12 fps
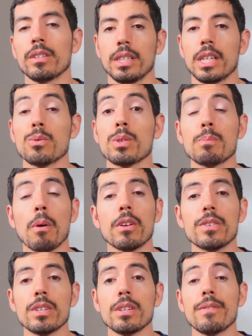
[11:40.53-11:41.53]
It's
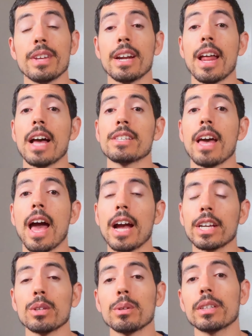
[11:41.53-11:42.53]
responsive and it has
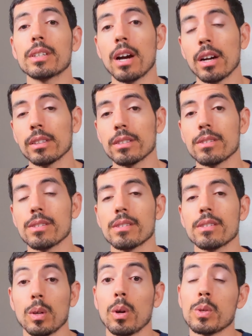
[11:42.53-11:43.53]
accurate colors.
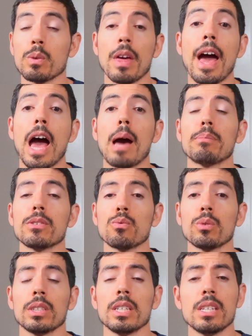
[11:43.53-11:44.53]
Also, the app is
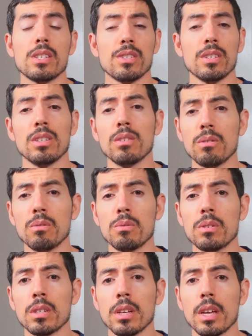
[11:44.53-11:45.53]
really easy to
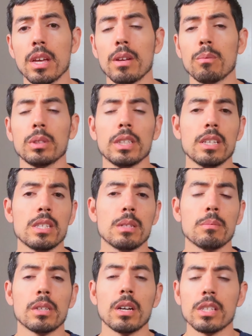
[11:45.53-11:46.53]
use, really easy to
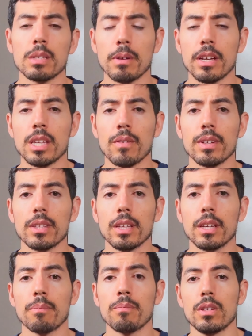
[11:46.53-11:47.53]
customize
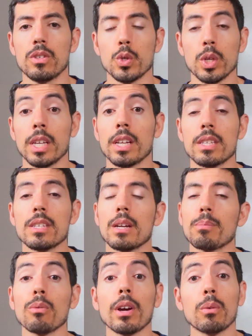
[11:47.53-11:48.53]
everything, so you can get it set
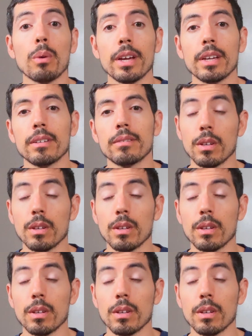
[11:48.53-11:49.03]
up right away.